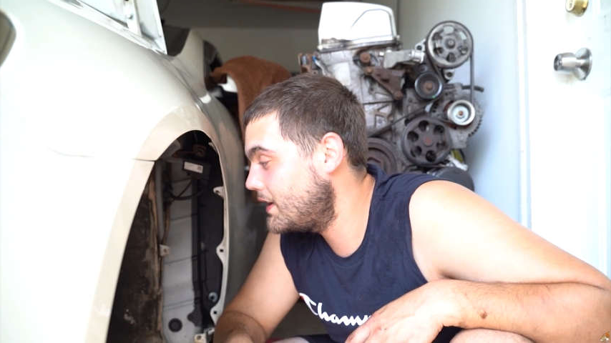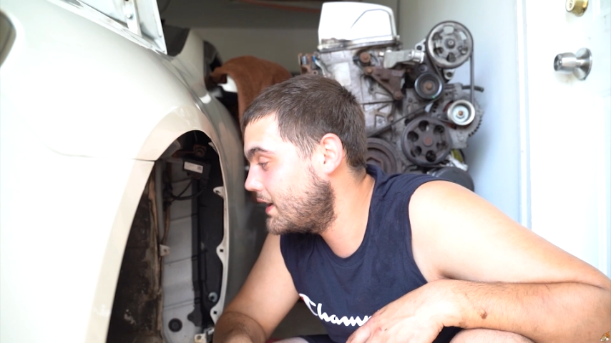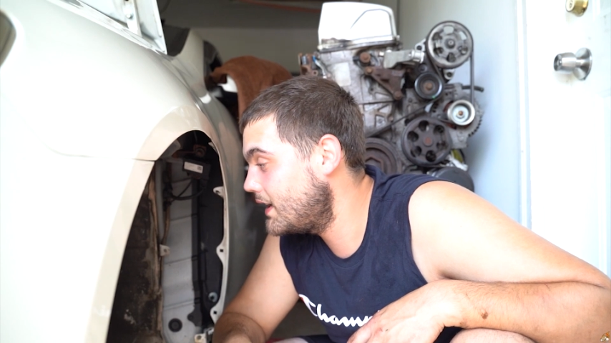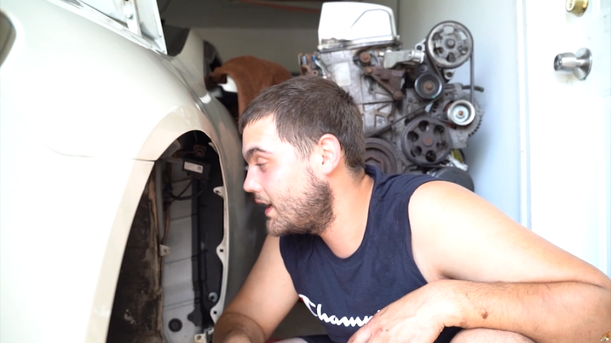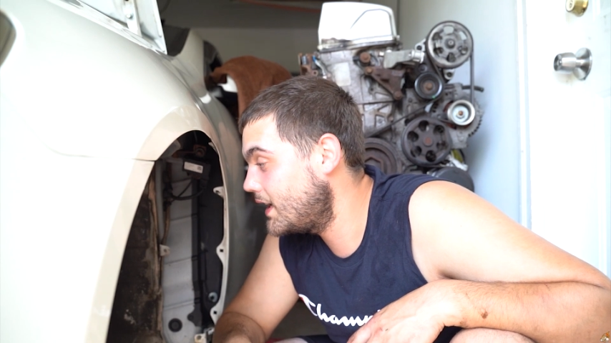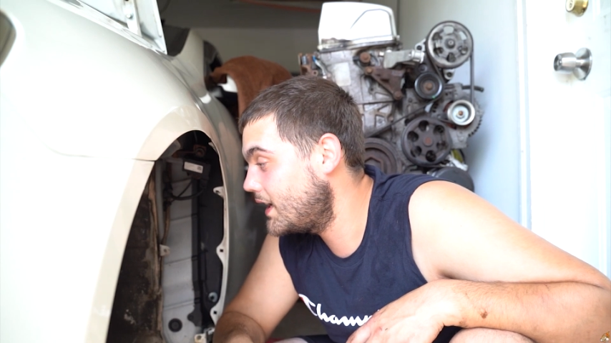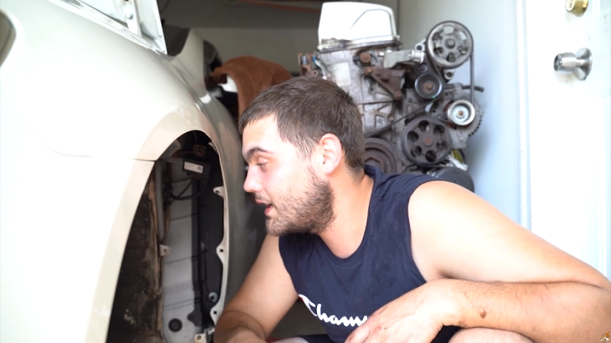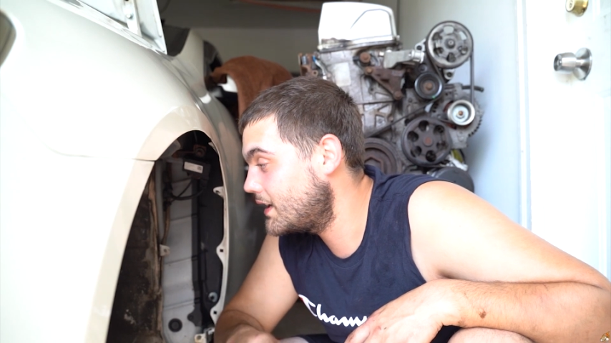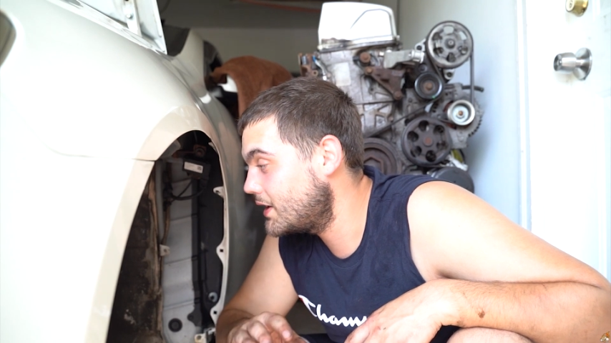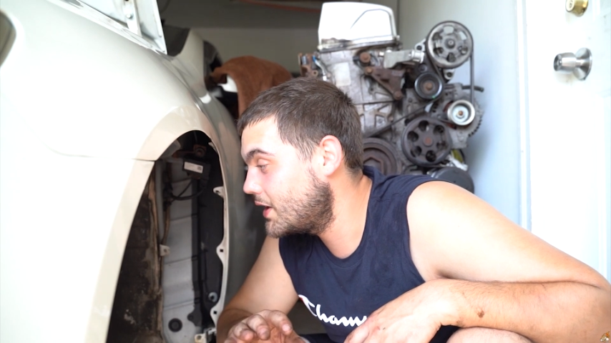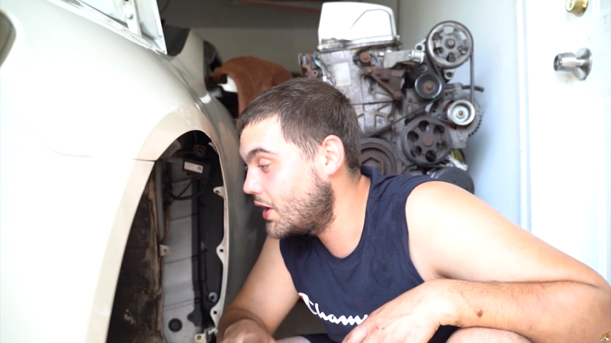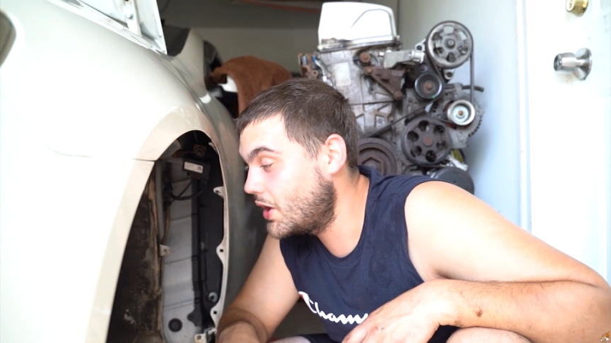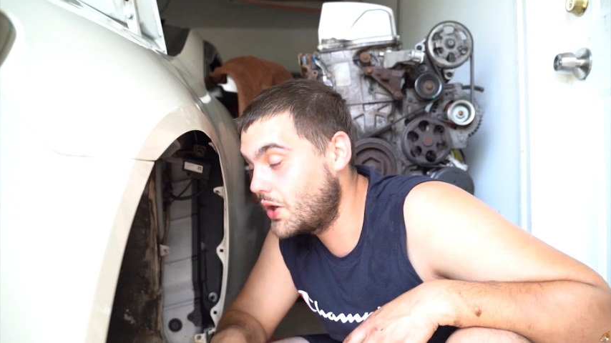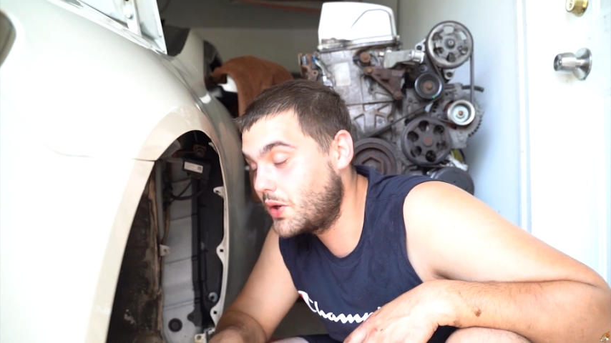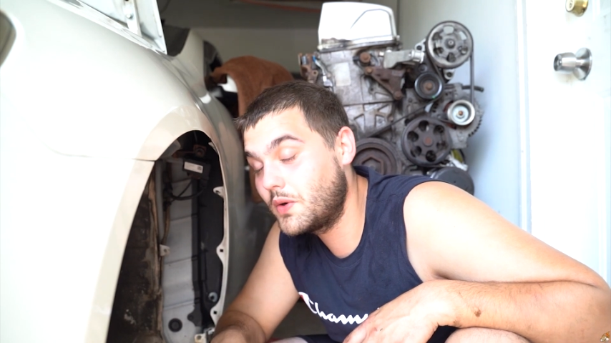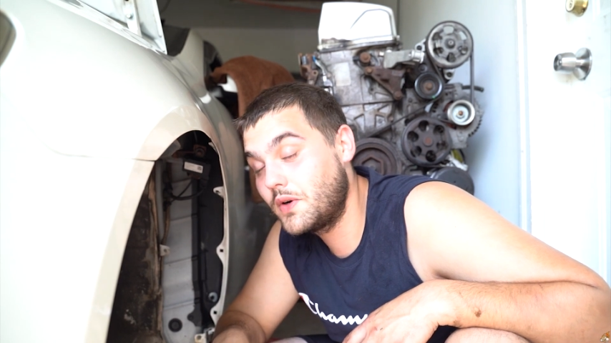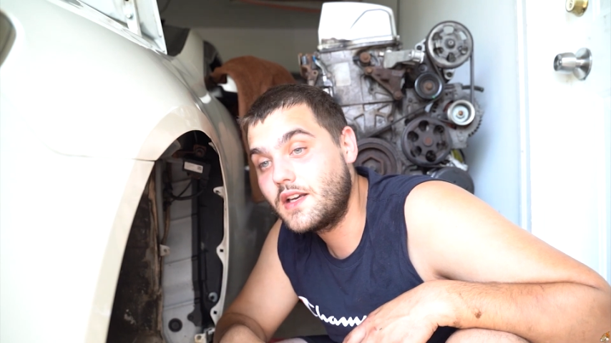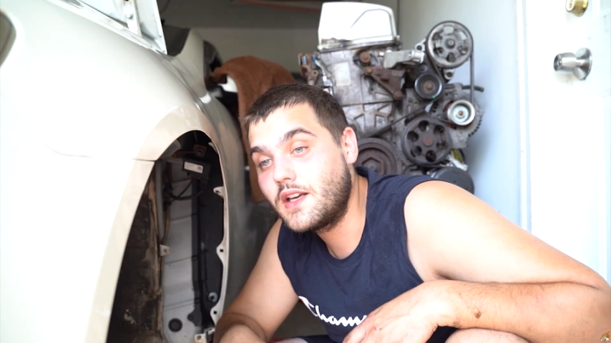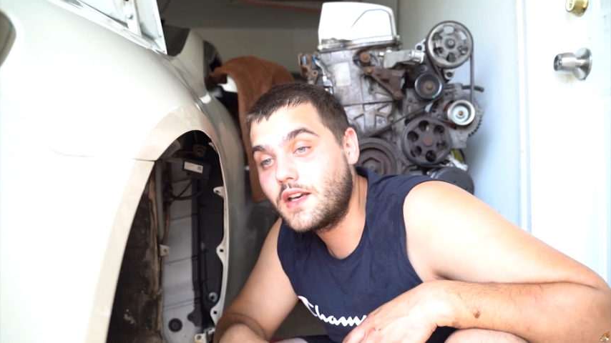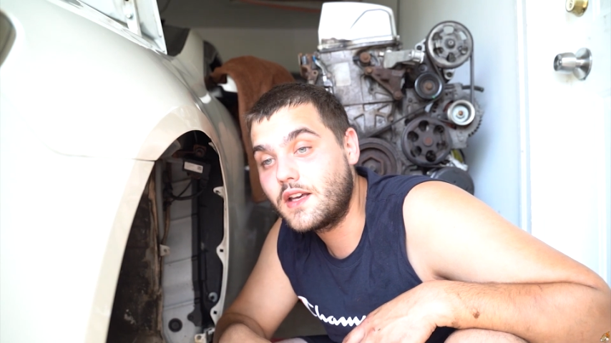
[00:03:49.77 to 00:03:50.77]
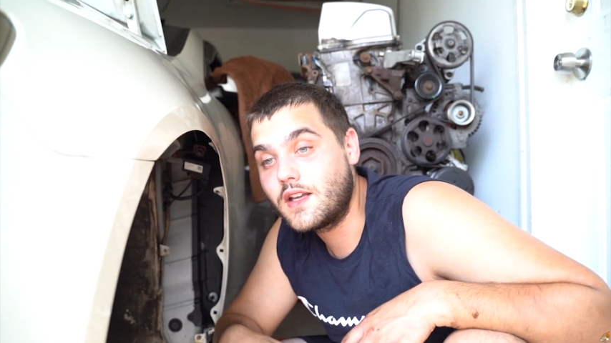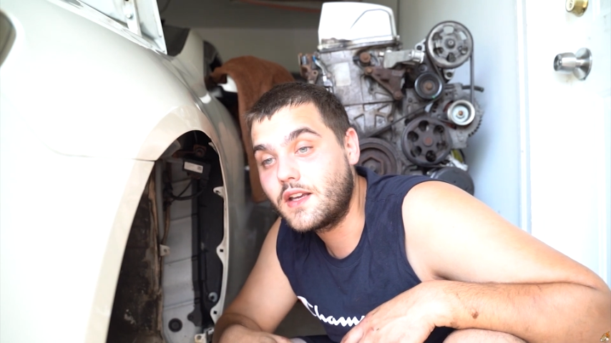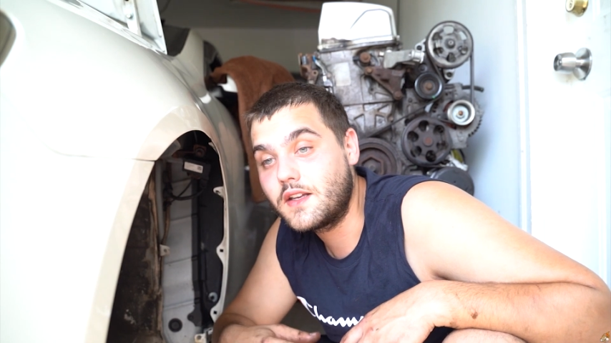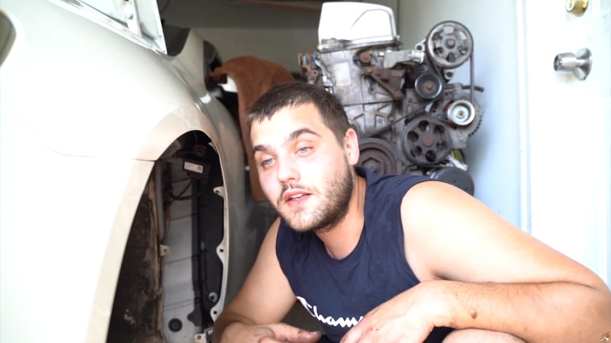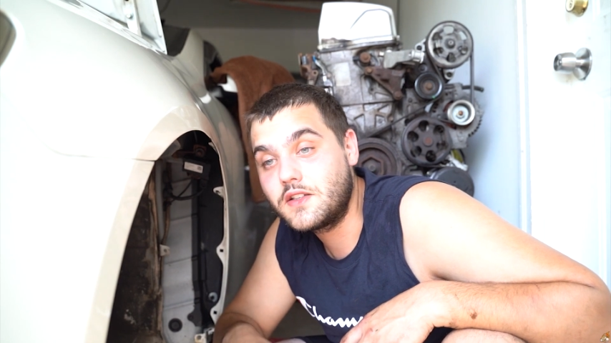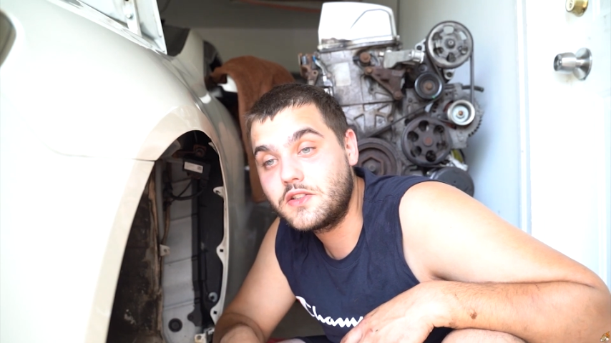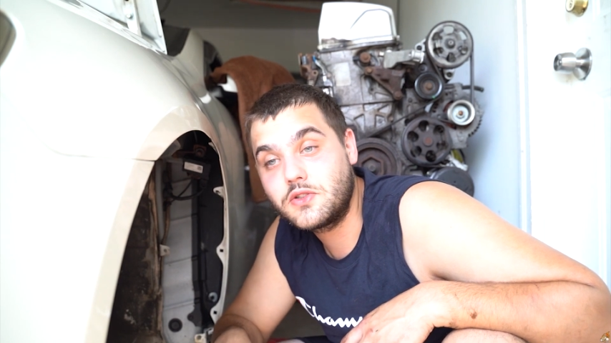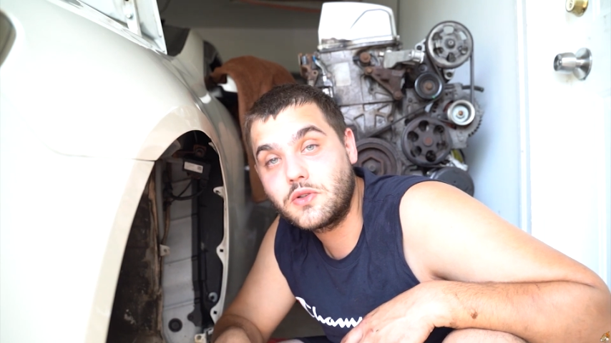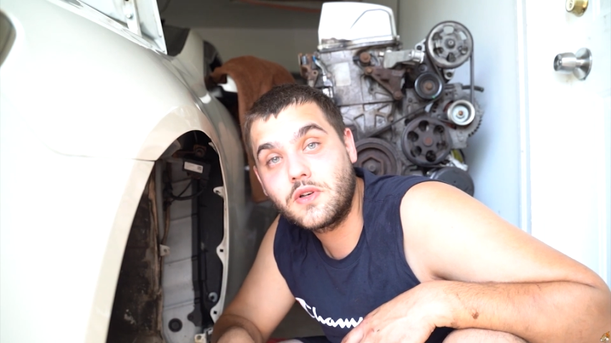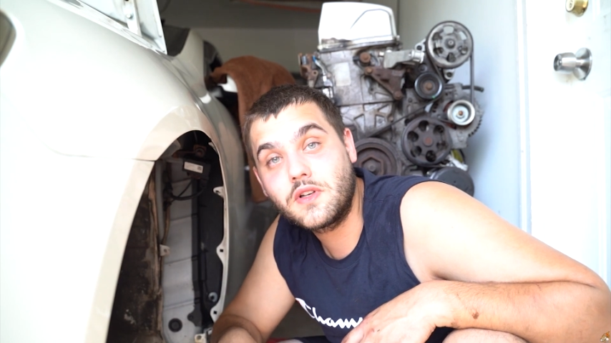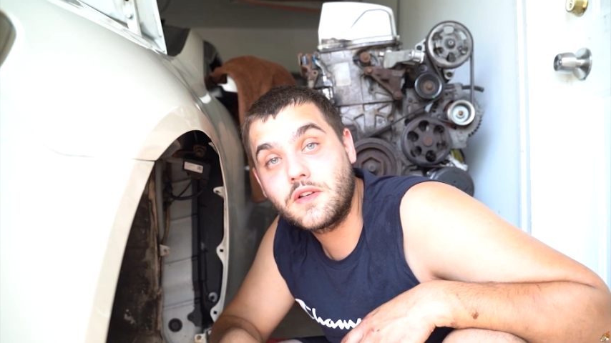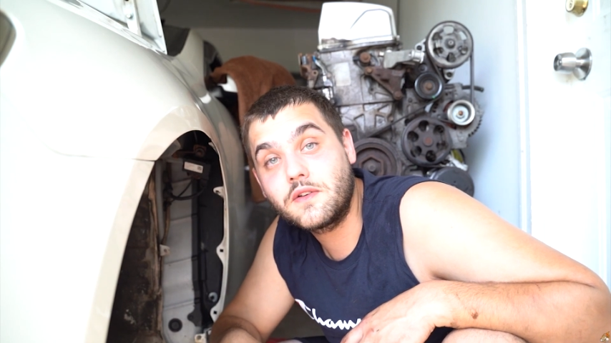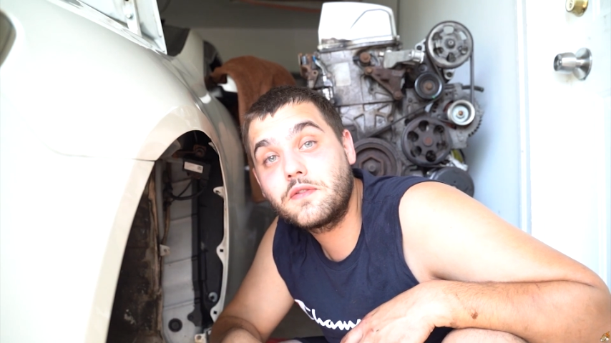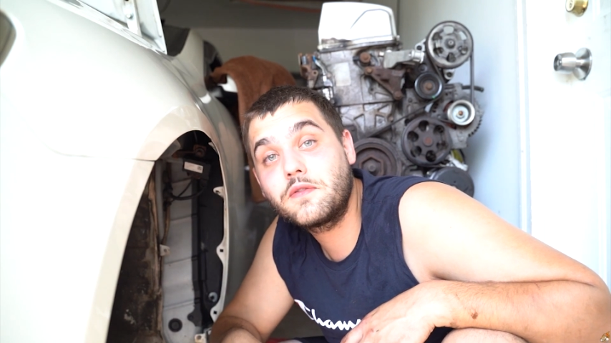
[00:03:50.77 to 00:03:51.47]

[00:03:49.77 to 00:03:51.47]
and go and enjoy the